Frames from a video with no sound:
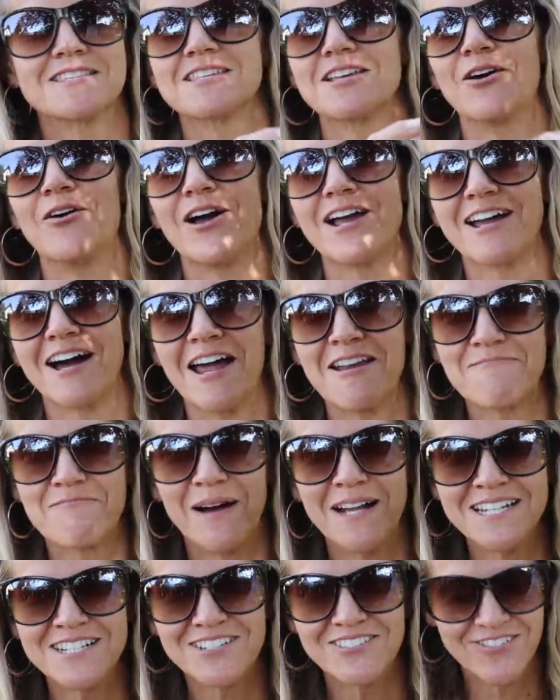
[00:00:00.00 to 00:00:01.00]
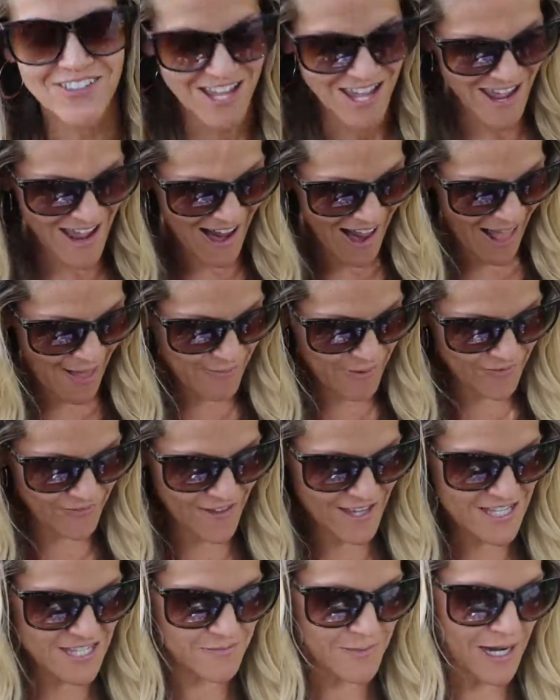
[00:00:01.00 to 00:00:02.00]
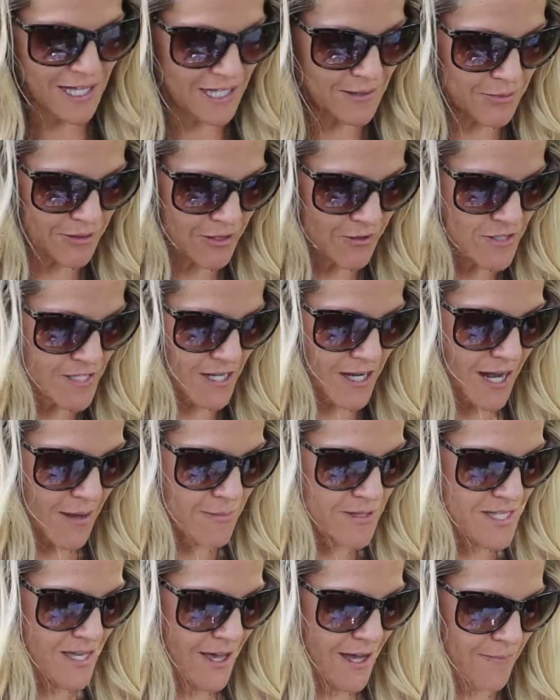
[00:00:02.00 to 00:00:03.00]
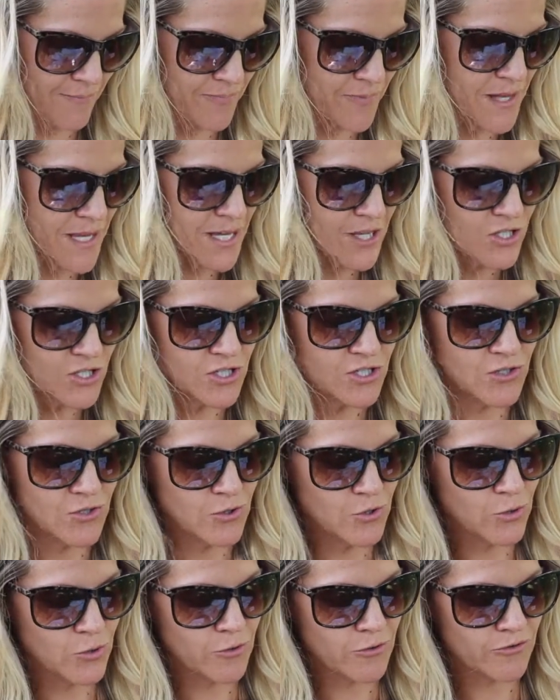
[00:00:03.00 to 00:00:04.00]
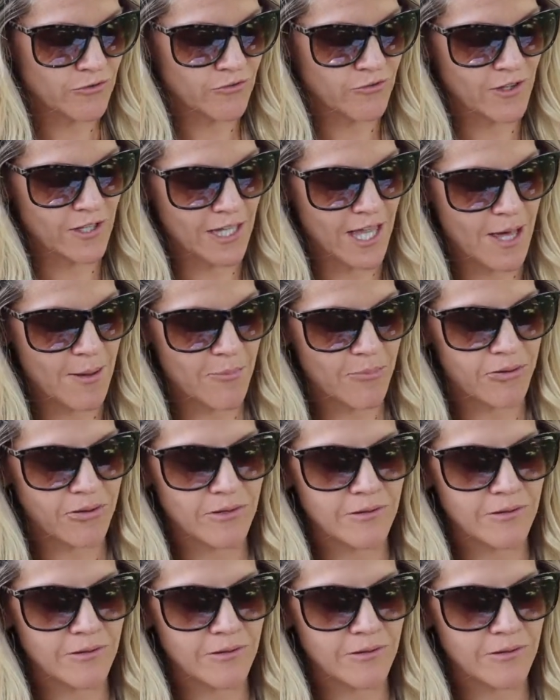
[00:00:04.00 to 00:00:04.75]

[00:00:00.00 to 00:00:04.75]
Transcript: So I got a bunch of happy face smiley balloons on Amazon to fill up,